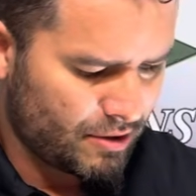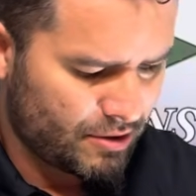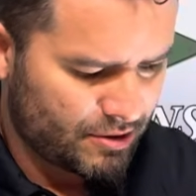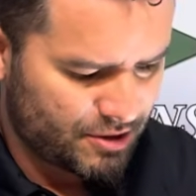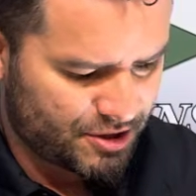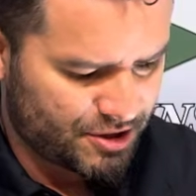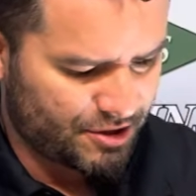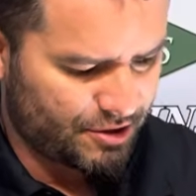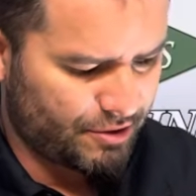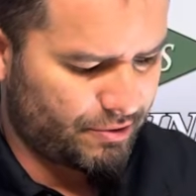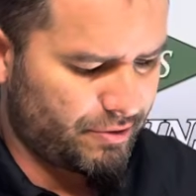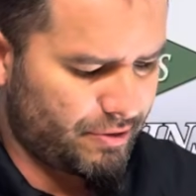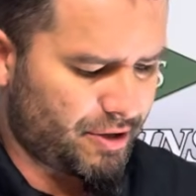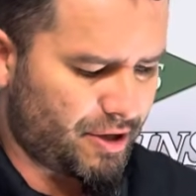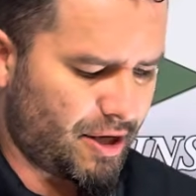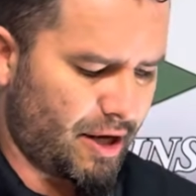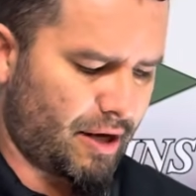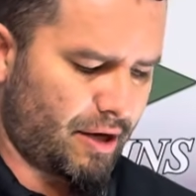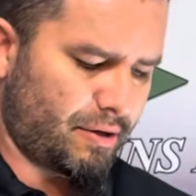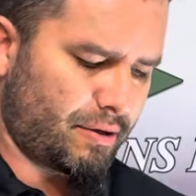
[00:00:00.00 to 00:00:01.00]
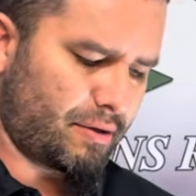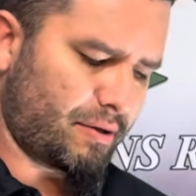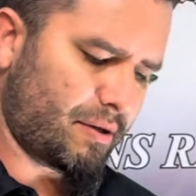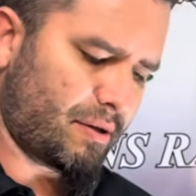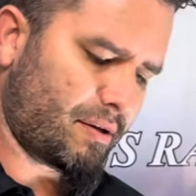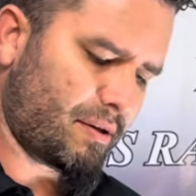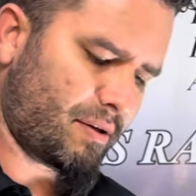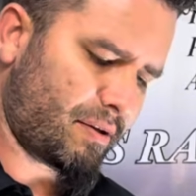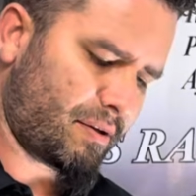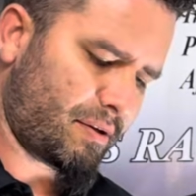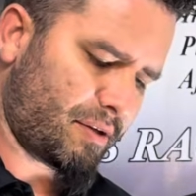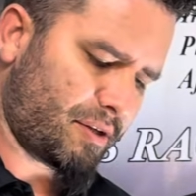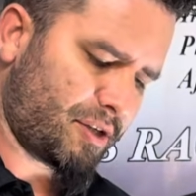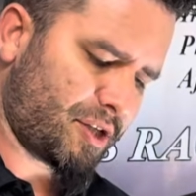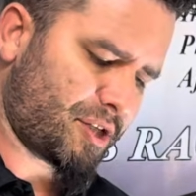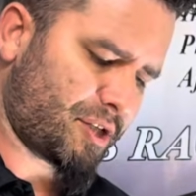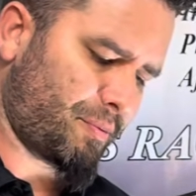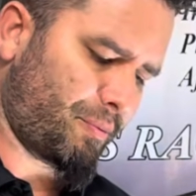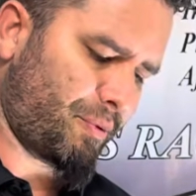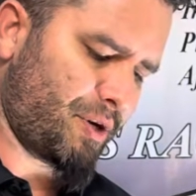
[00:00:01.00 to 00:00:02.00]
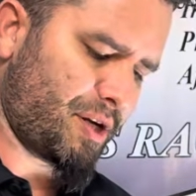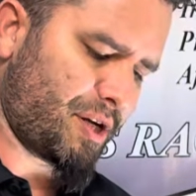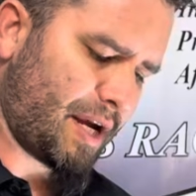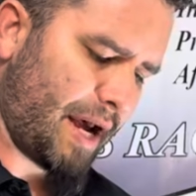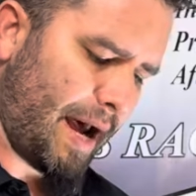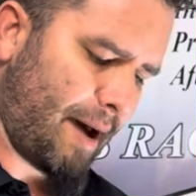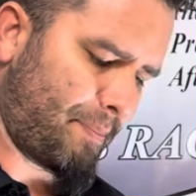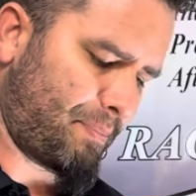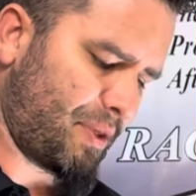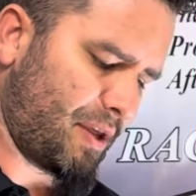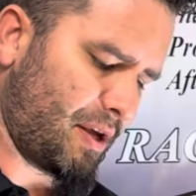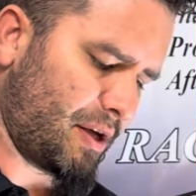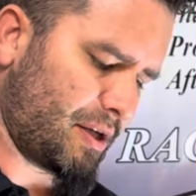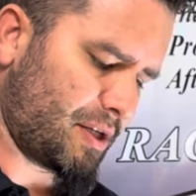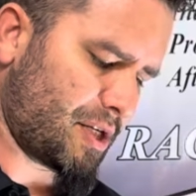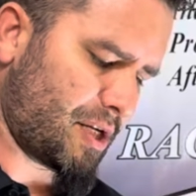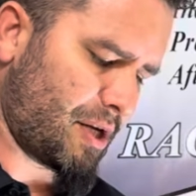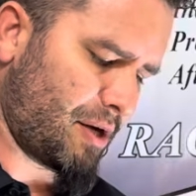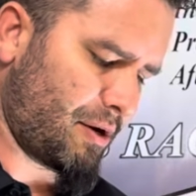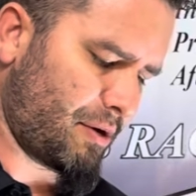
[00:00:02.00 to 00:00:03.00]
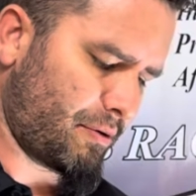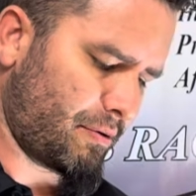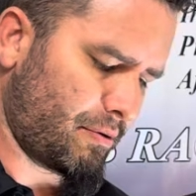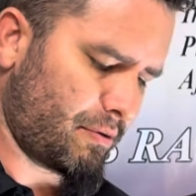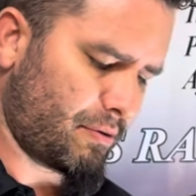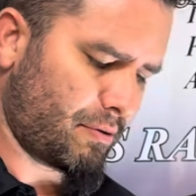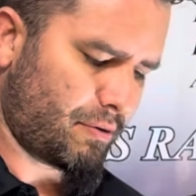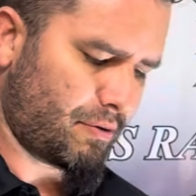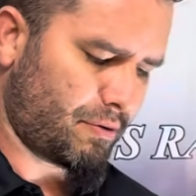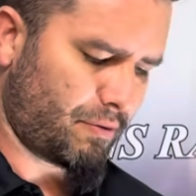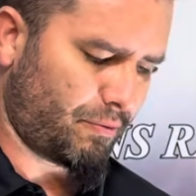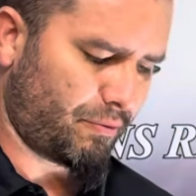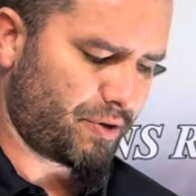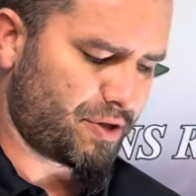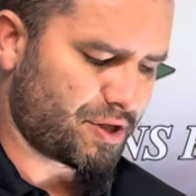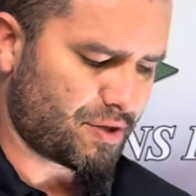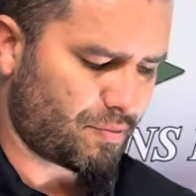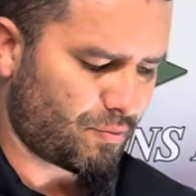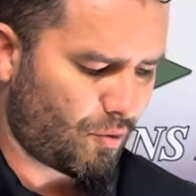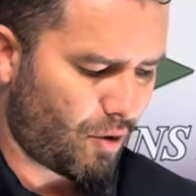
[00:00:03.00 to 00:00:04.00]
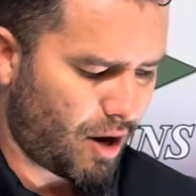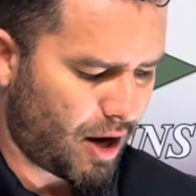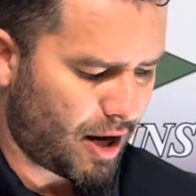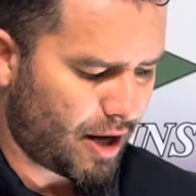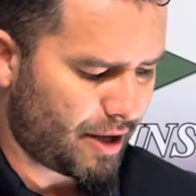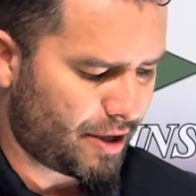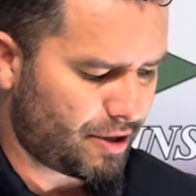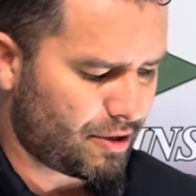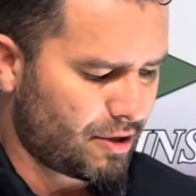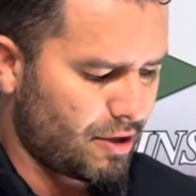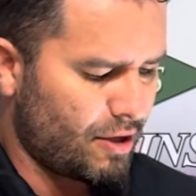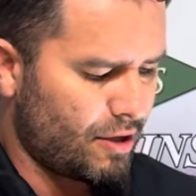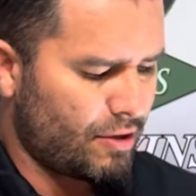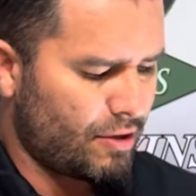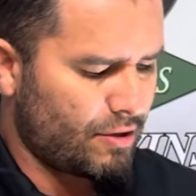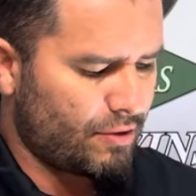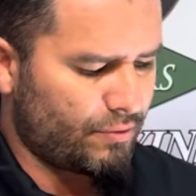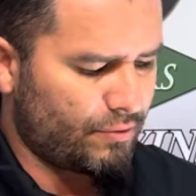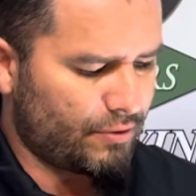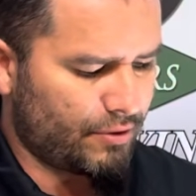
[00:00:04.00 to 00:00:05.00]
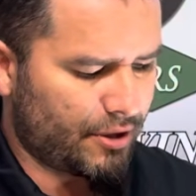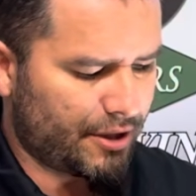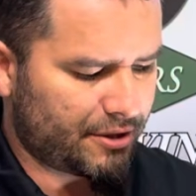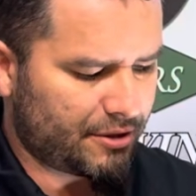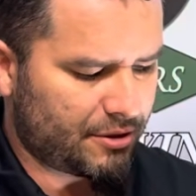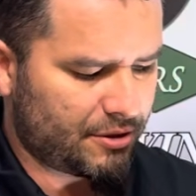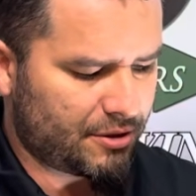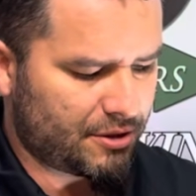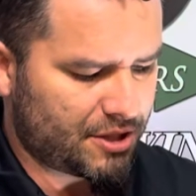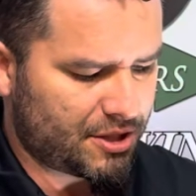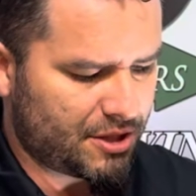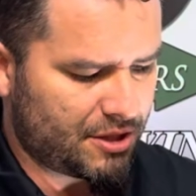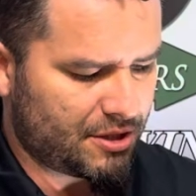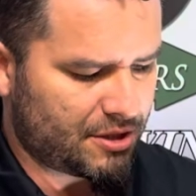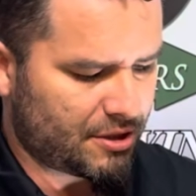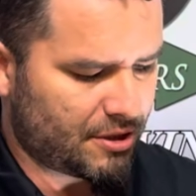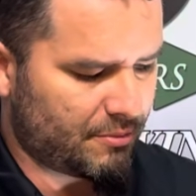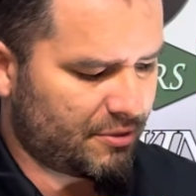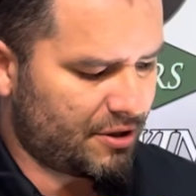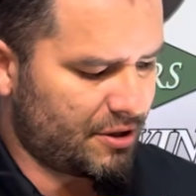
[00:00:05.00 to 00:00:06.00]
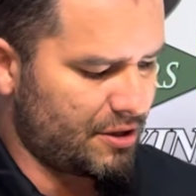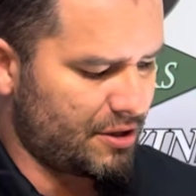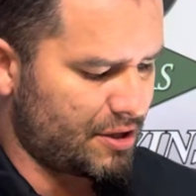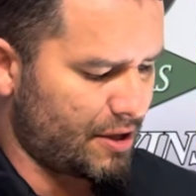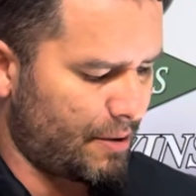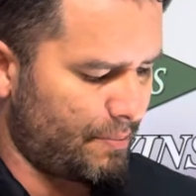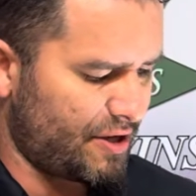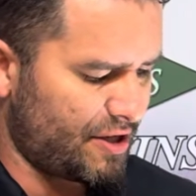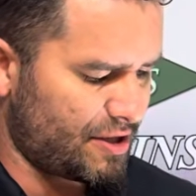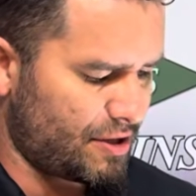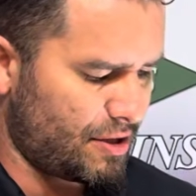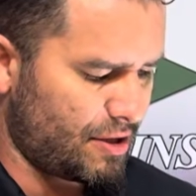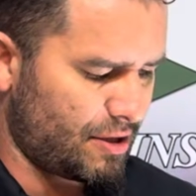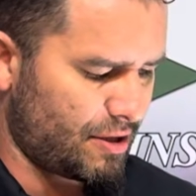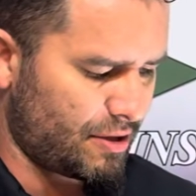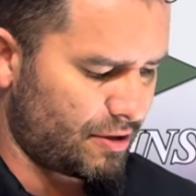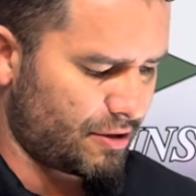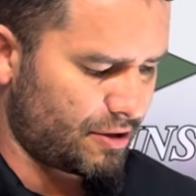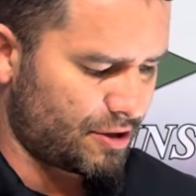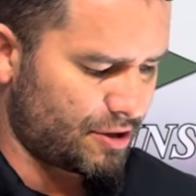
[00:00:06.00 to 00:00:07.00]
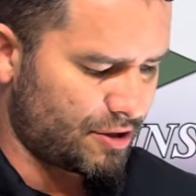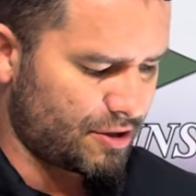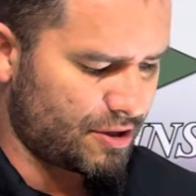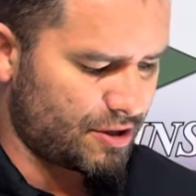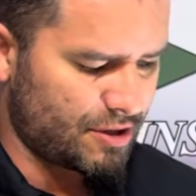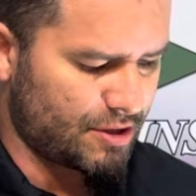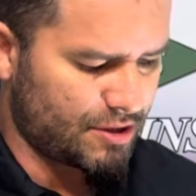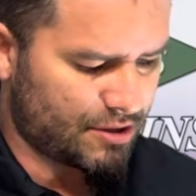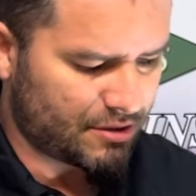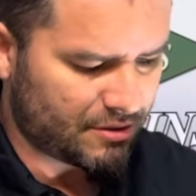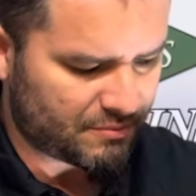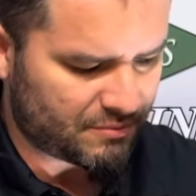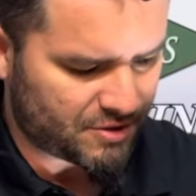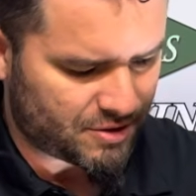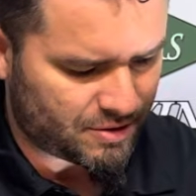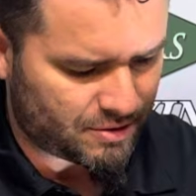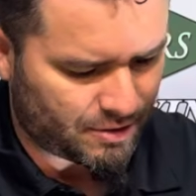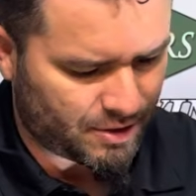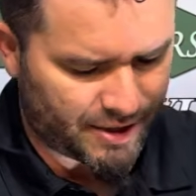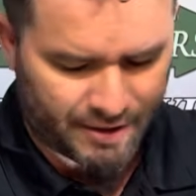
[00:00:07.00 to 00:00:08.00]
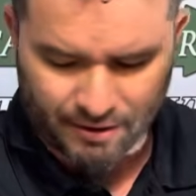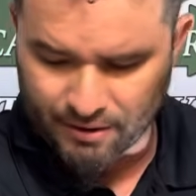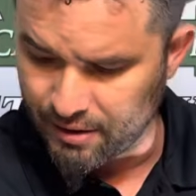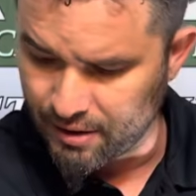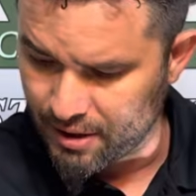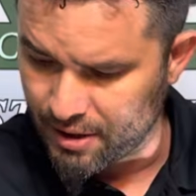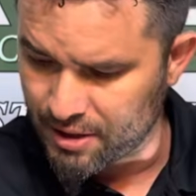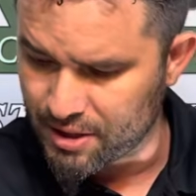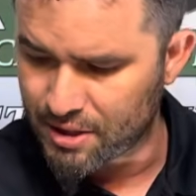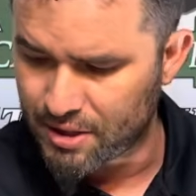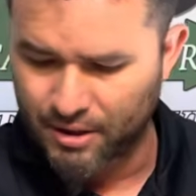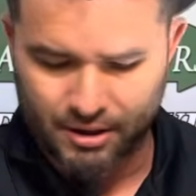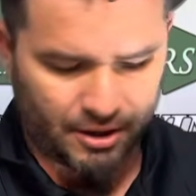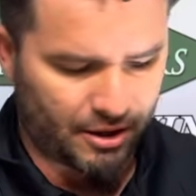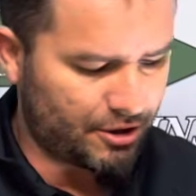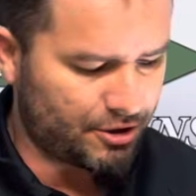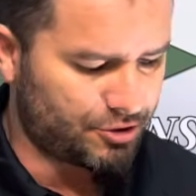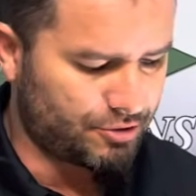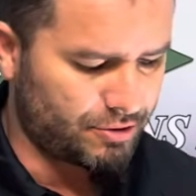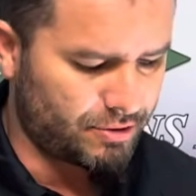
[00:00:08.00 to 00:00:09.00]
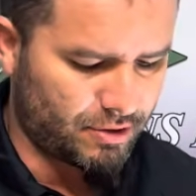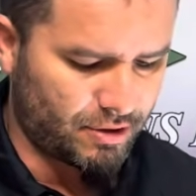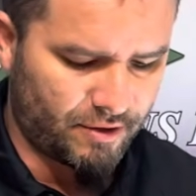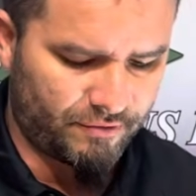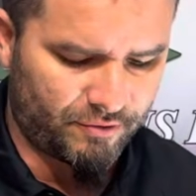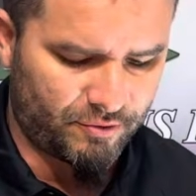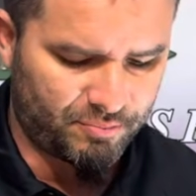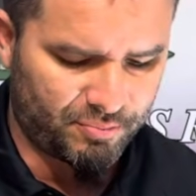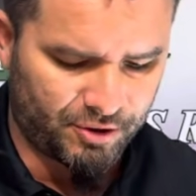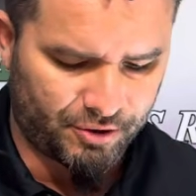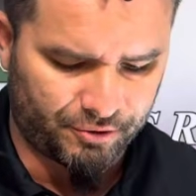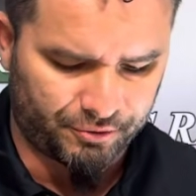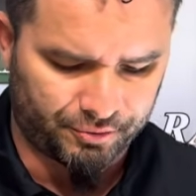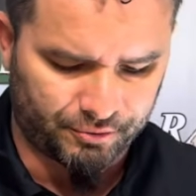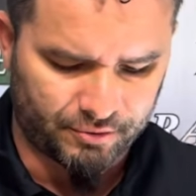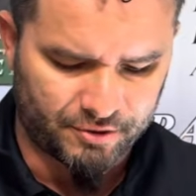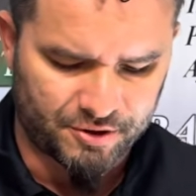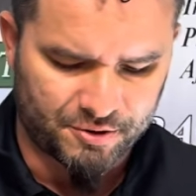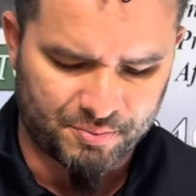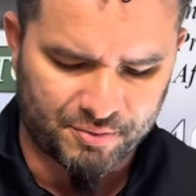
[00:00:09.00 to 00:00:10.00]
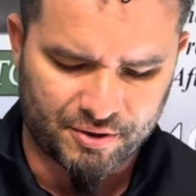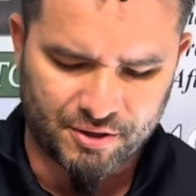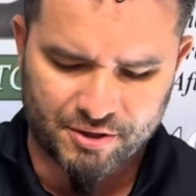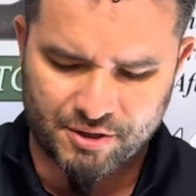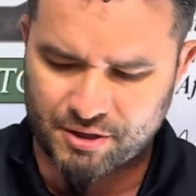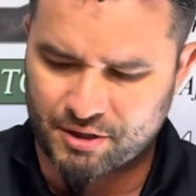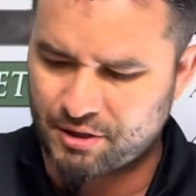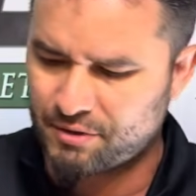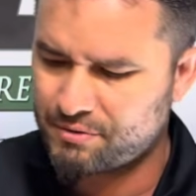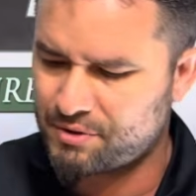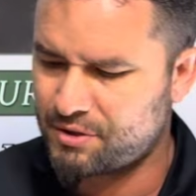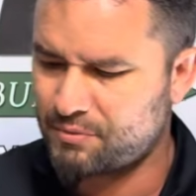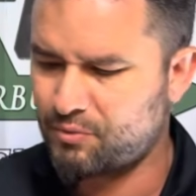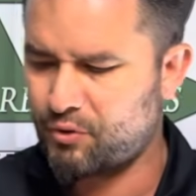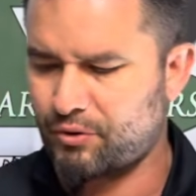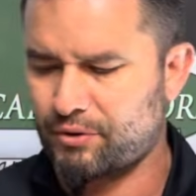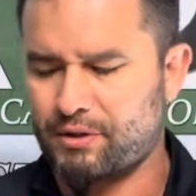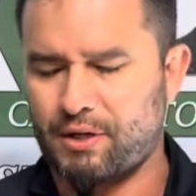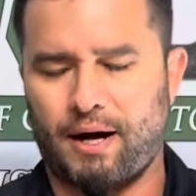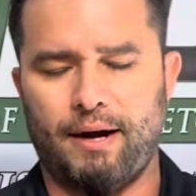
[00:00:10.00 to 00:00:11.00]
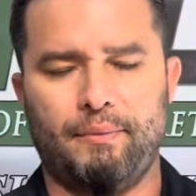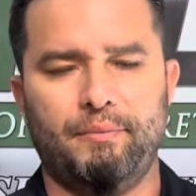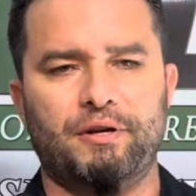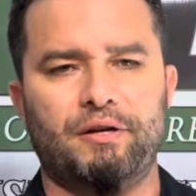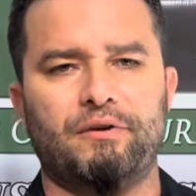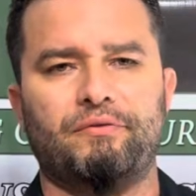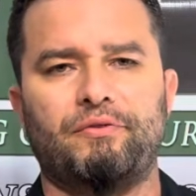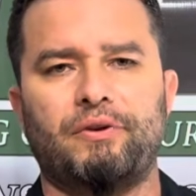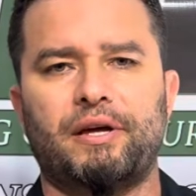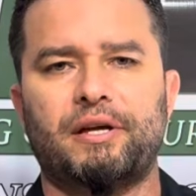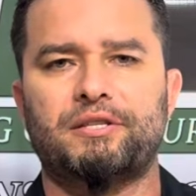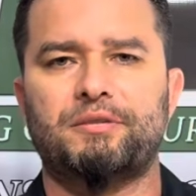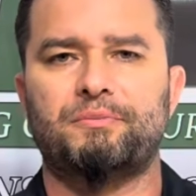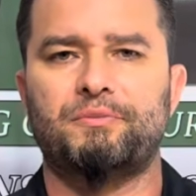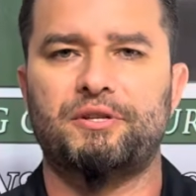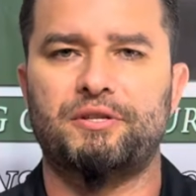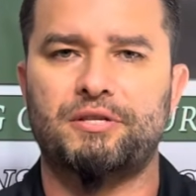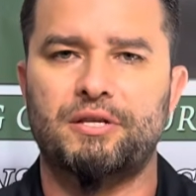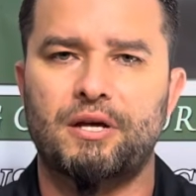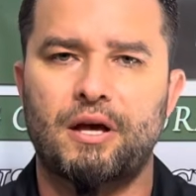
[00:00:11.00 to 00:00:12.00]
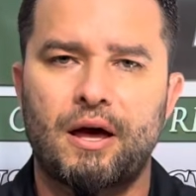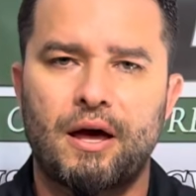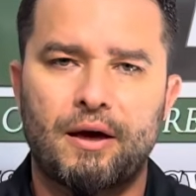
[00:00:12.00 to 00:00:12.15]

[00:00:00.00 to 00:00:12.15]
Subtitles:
So again, just to recap things here, the reason why we like to see some of these MSD ignition systems like this in an entry-level blow-through is because it gives you more timing advancements,